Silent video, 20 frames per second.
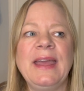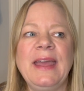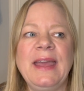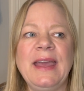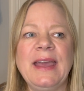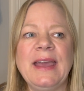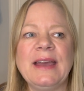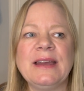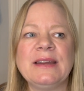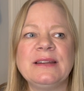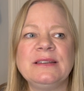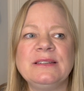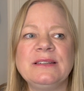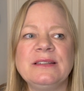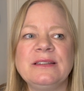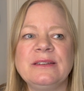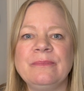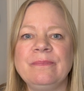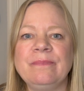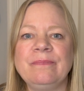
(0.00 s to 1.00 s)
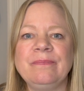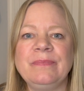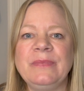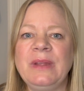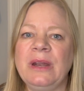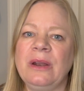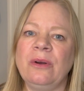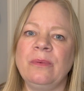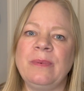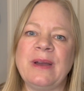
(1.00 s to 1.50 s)
And,
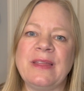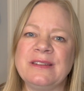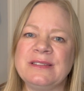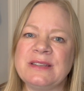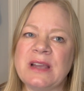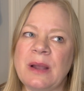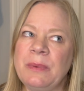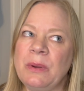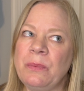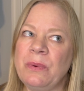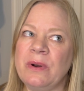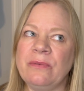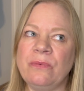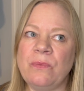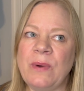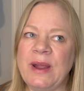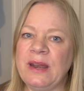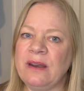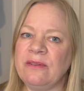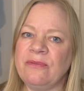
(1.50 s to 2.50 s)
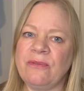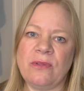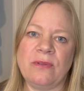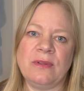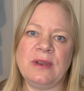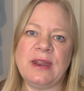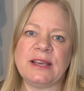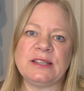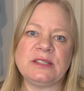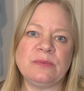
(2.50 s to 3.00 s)
by the time we would have waited for the
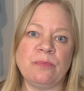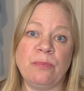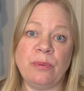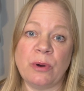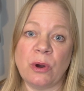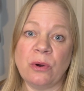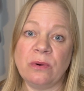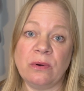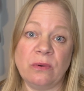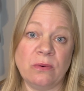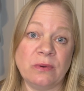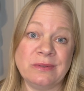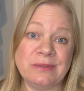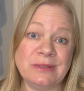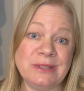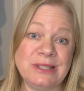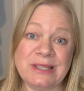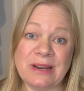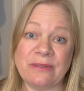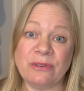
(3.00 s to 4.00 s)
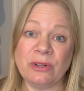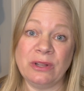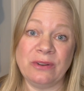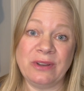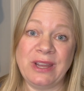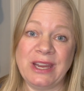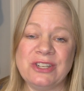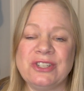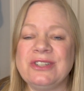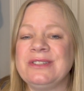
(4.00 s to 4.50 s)
next boat on several
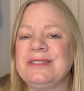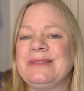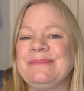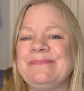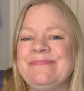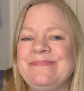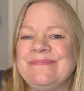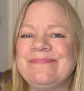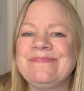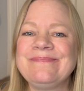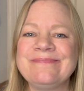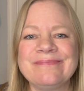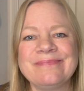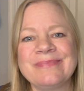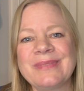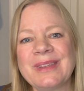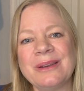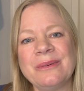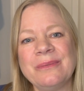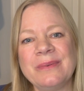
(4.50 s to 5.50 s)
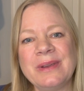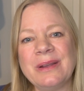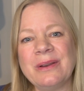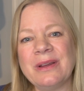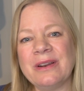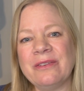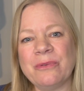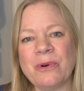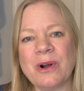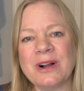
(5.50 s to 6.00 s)
occasions, we
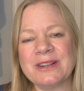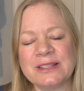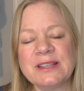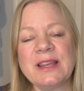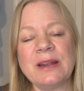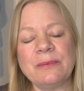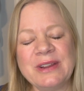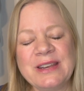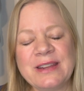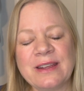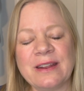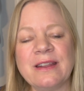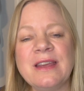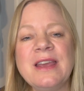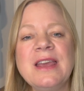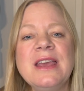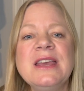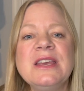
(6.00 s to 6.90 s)
could have walked, and we did.